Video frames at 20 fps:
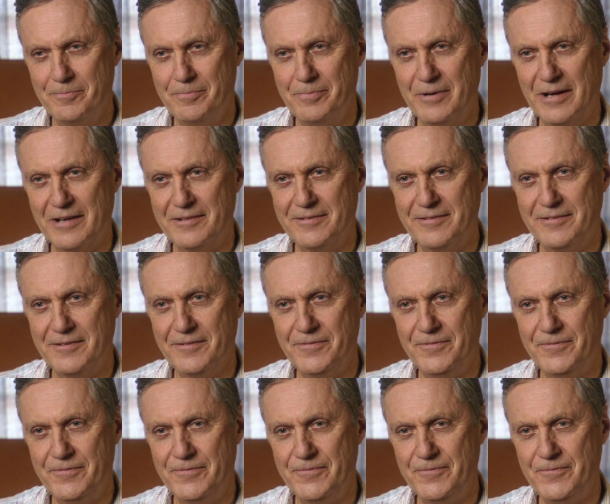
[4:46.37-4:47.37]
But the
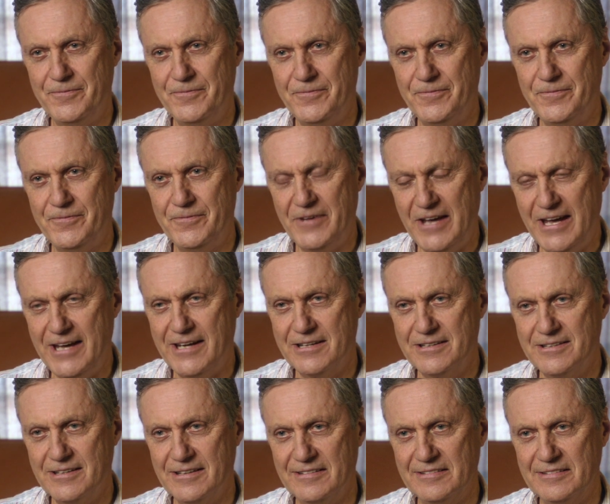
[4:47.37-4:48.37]

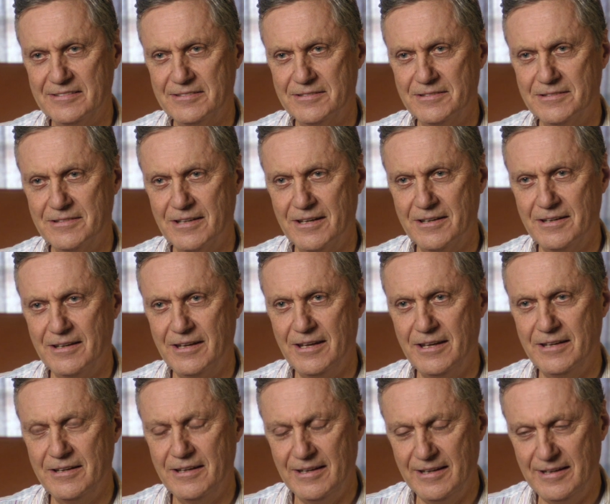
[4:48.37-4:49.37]
fact is that
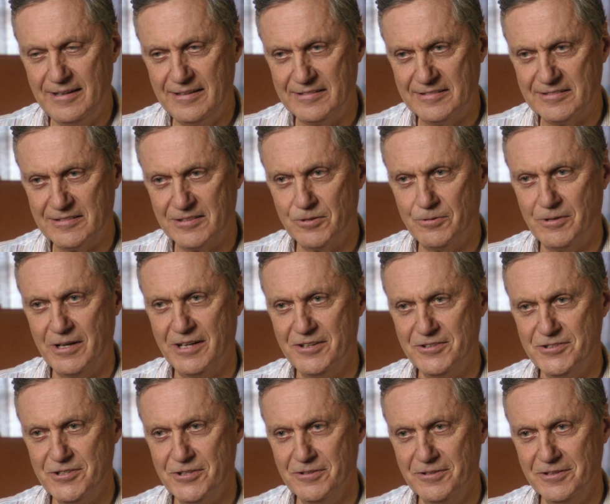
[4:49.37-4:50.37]
it is quite
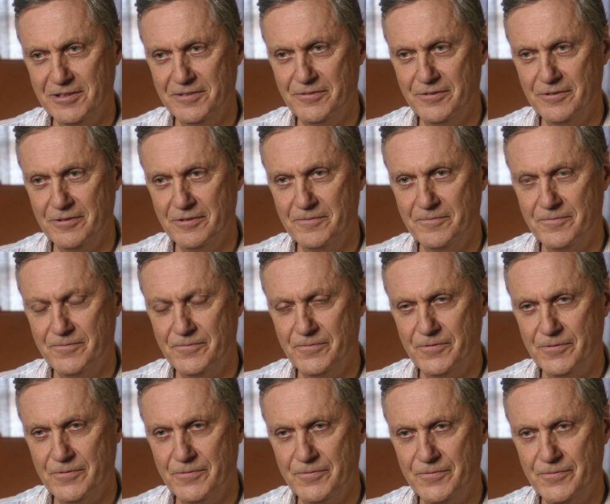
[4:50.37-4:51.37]
a journey
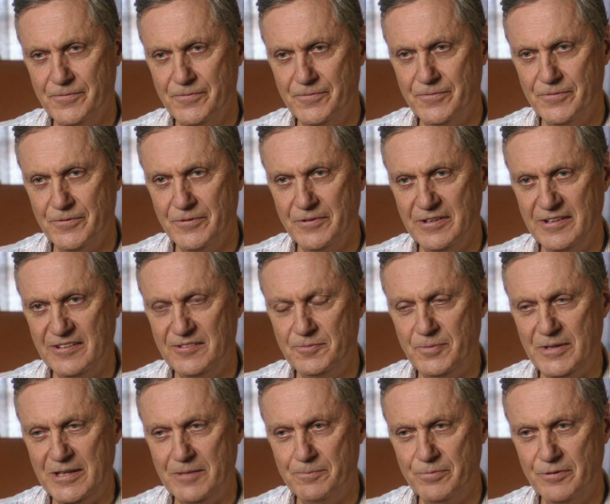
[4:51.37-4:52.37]
for these
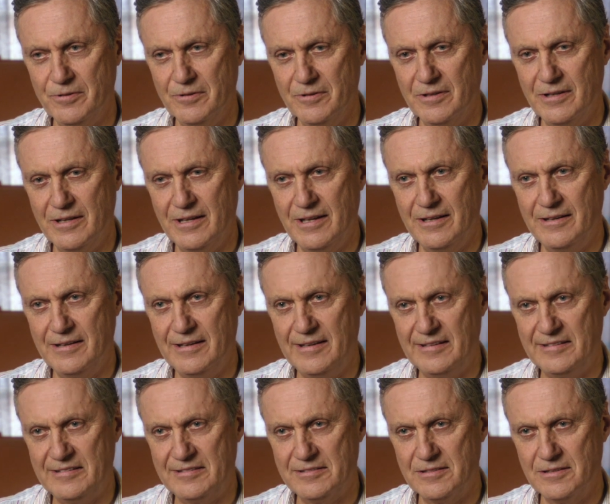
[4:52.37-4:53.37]
people. It
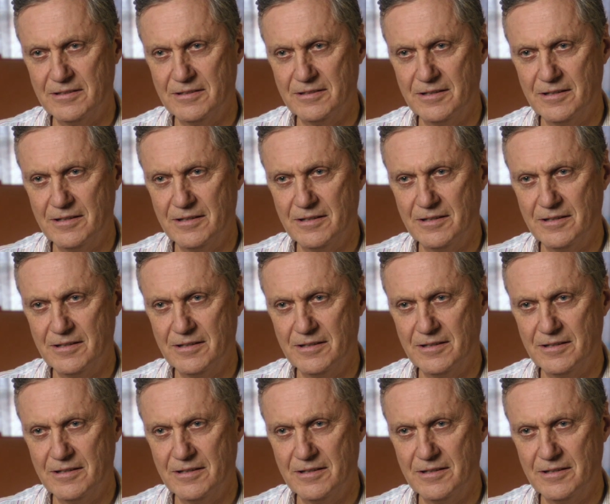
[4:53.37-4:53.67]
is